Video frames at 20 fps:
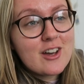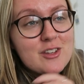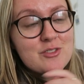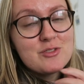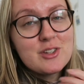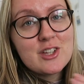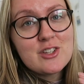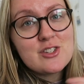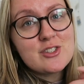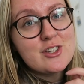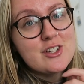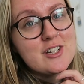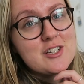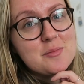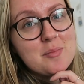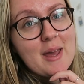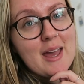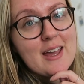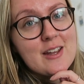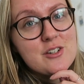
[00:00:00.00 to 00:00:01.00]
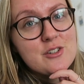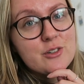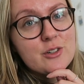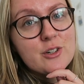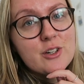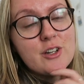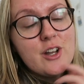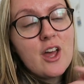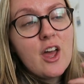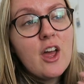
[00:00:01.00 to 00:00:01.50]
It's really just going to depend
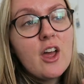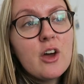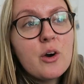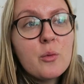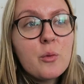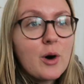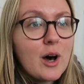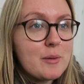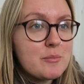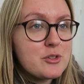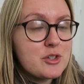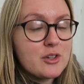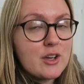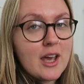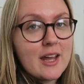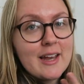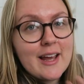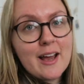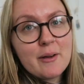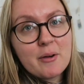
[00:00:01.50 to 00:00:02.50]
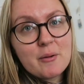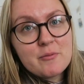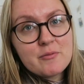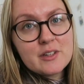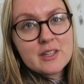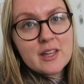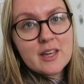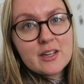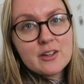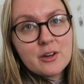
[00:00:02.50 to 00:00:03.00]
on what I'm doing, how I'm
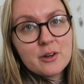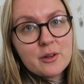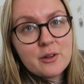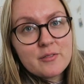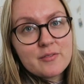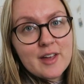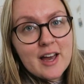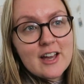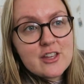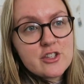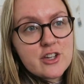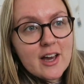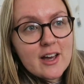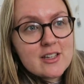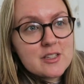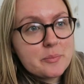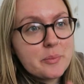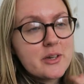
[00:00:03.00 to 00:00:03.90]
feeling, all of that jazz.